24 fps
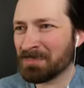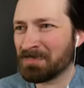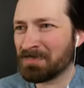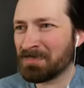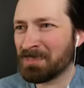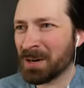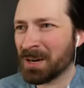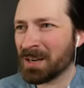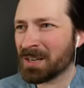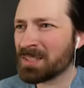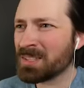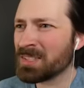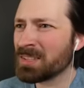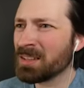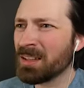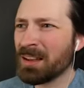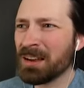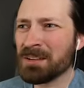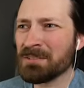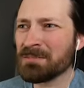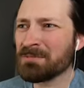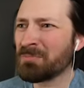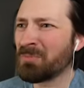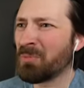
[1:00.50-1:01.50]
bug's
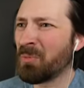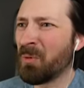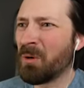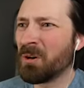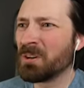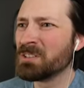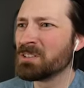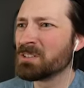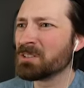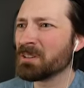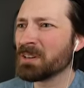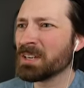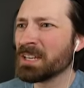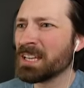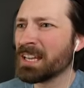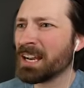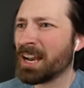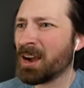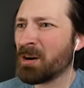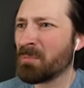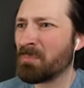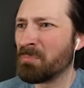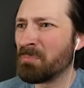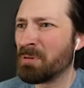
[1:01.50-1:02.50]
life, wondering
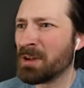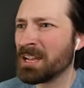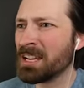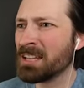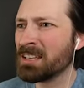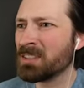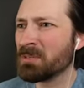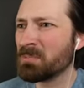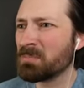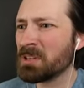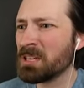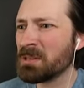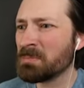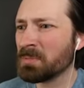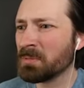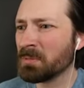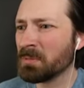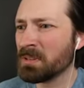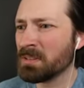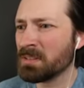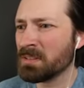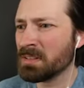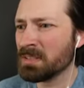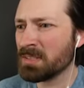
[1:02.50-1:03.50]
at how big the
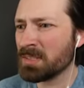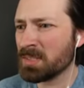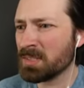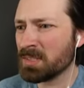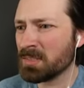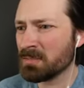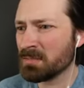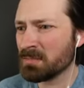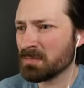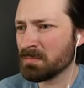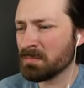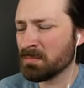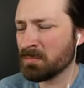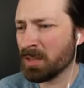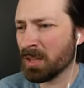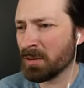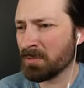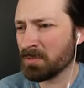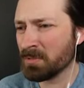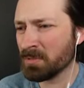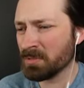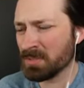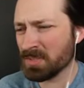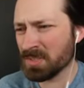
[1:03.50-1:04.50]
people in these
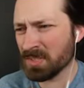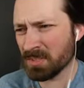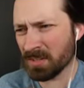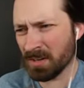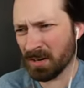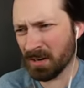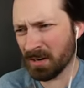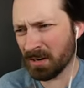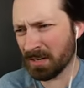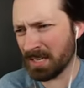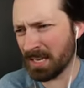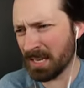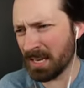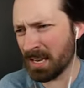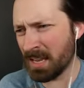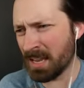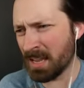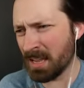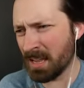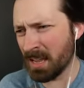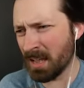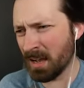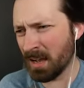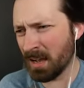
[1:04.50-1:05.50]
levels are
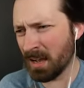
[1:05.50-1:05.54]
getting.